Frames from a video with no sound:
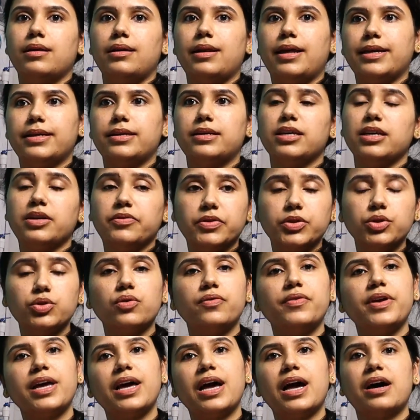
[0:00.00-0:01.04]
Like, even
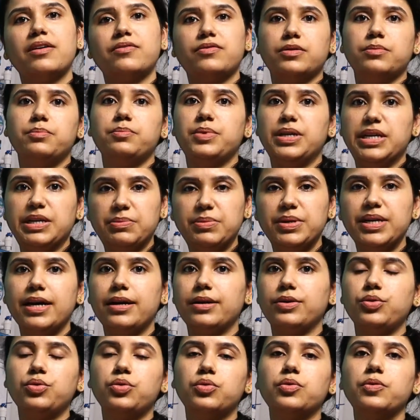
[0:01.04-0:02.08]
though we have a baby
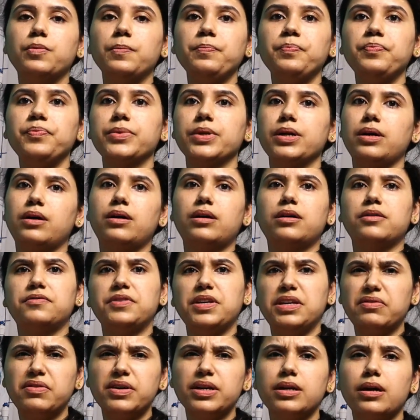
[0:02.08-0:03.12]
at home, uh,
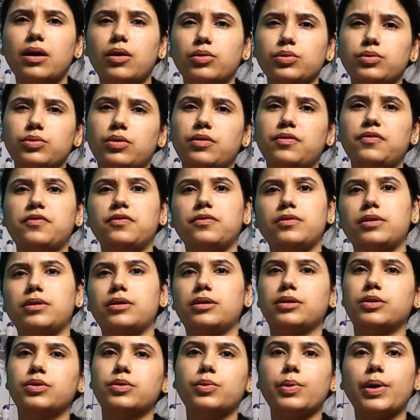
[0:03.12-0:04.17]
we were out of
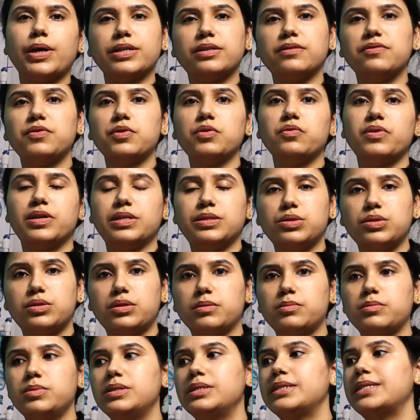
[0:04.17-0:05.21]
uh, quite a few
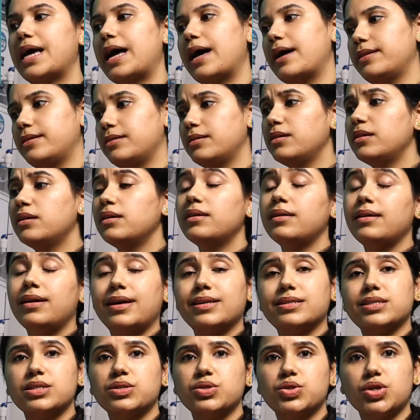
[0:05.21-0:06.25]
vegetables and
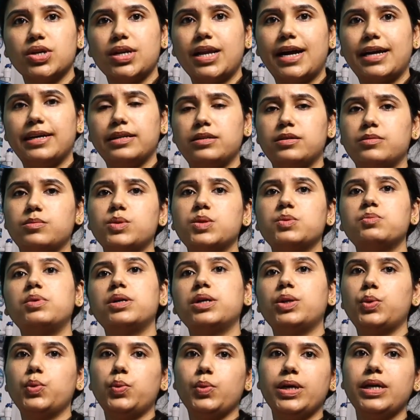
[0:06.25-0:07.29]
essential items,
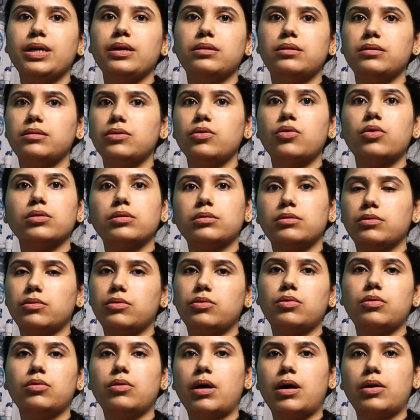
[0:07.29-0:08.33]
but we did not
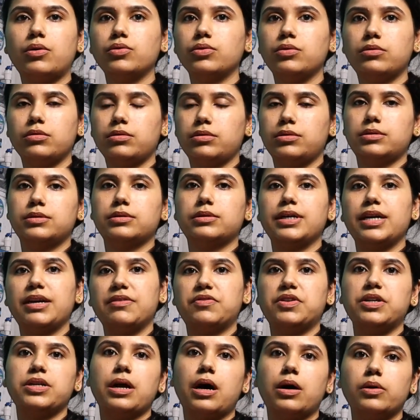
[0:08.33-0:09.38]
go out uh,
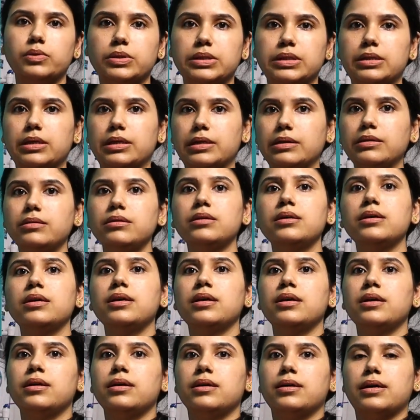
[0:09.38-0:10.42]
every now and then,
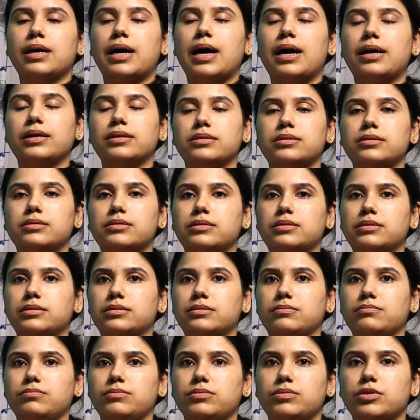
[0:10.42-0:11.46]
and
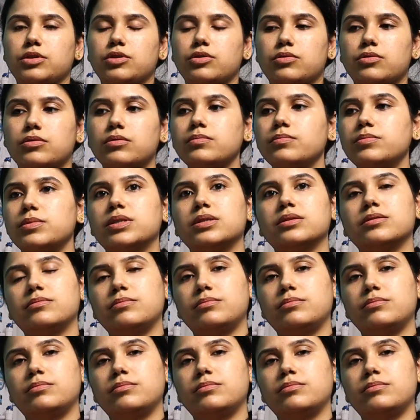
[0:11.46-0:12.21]
uh, you know,